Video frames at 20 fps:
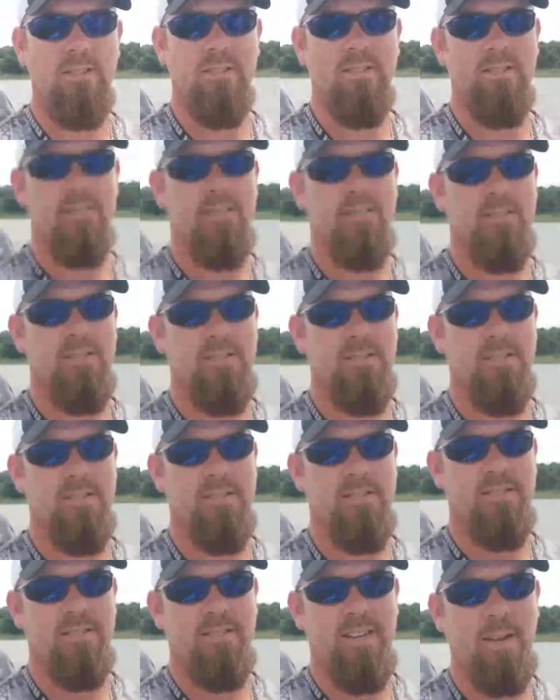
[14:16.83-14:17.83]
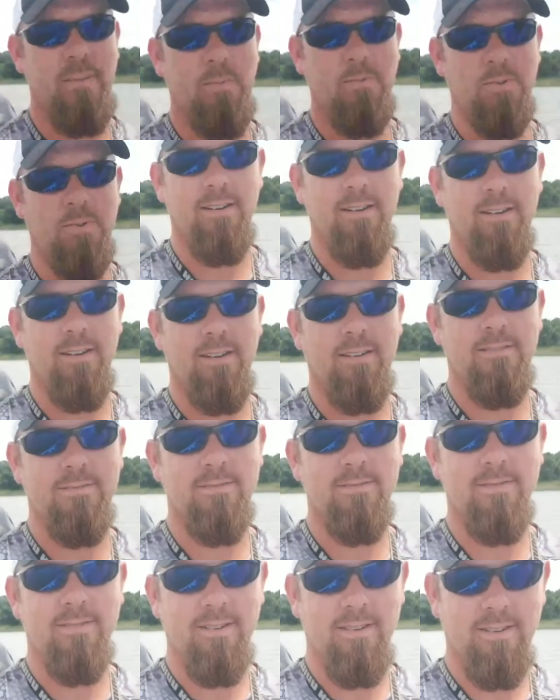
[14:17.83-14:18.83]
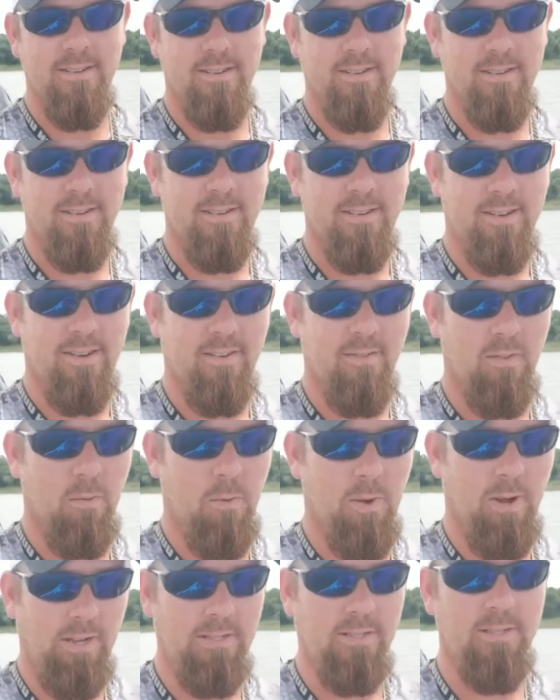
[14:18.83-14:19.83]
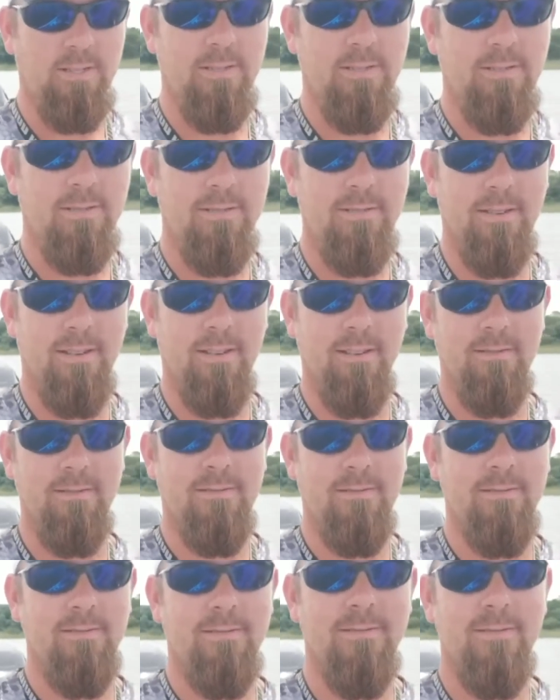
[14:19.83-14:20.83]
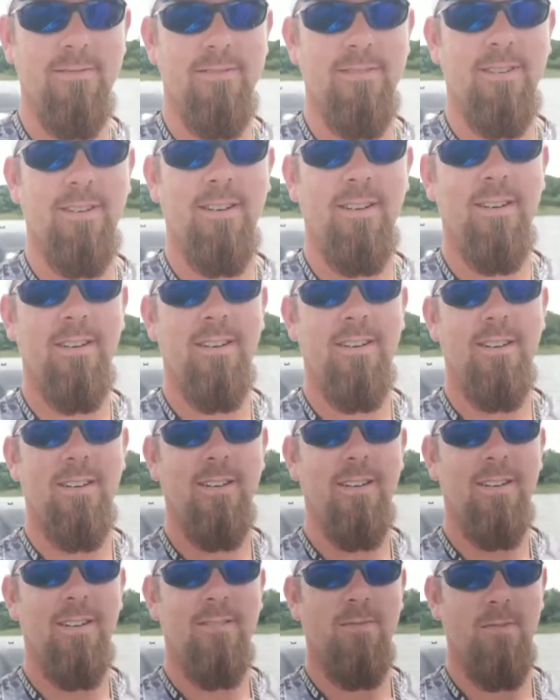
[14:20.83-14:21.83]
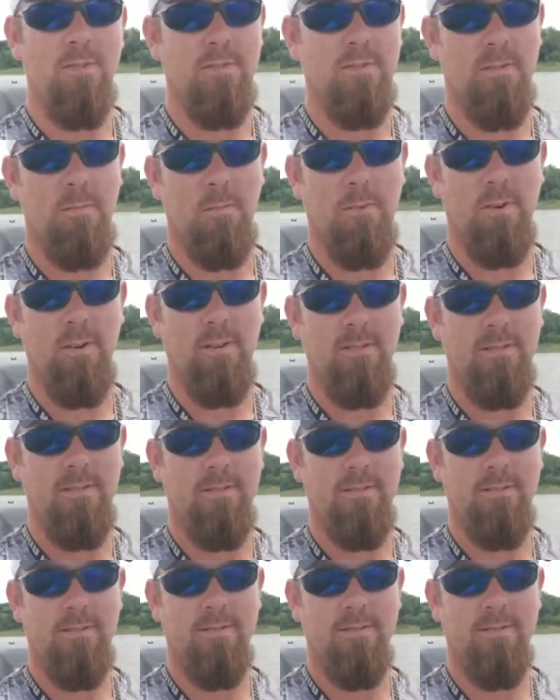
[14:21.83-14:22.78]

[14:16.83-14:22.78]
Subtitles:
All right, she's track of the weights. So for some reason,